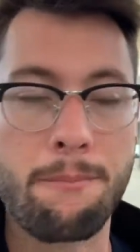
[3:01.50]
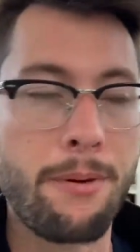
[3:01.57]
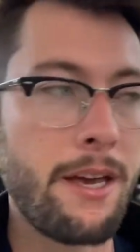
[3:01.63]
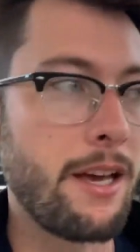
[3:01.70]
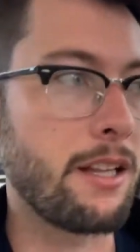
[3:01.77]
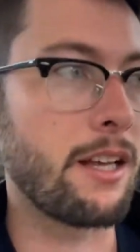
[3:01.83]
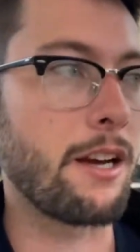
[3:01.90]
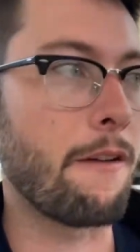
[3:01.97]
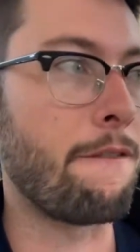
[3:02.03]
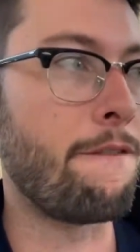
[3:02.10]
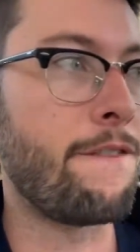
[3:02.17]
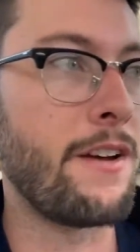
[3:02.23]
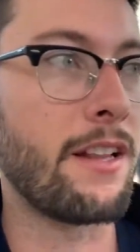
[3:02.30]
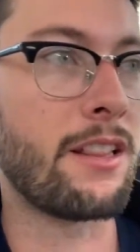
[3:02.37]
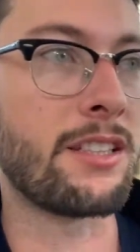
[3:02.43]
pick, like a
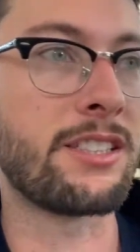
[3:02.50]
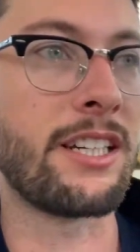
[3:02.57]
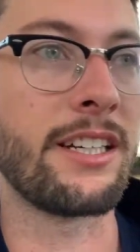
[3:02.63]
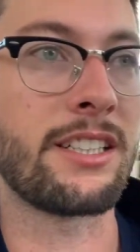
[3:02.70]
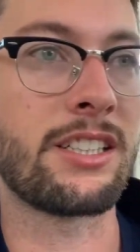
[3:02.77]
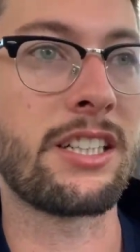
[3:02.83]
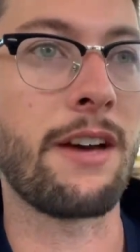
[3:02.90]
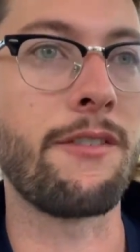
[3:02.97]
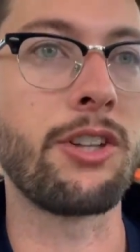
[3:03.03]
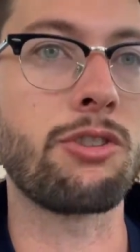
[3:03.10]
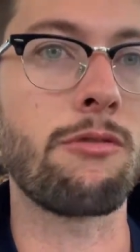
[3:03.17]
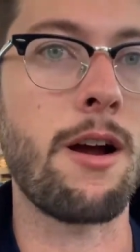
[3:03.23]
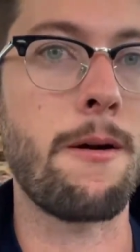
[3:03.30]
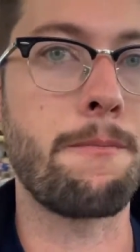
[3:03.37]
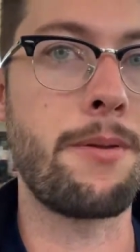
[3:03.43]
fifth, sixth, seventh
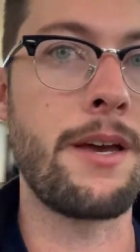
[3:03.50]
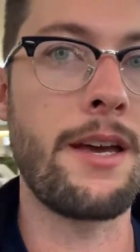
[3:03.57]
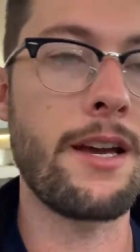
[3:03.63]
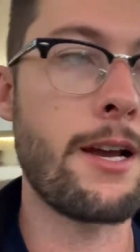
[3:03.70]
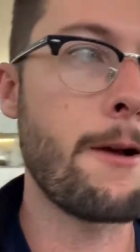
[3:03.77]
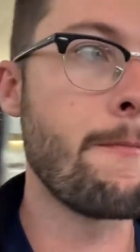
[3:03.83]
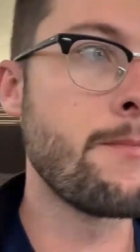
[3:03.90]
round pick.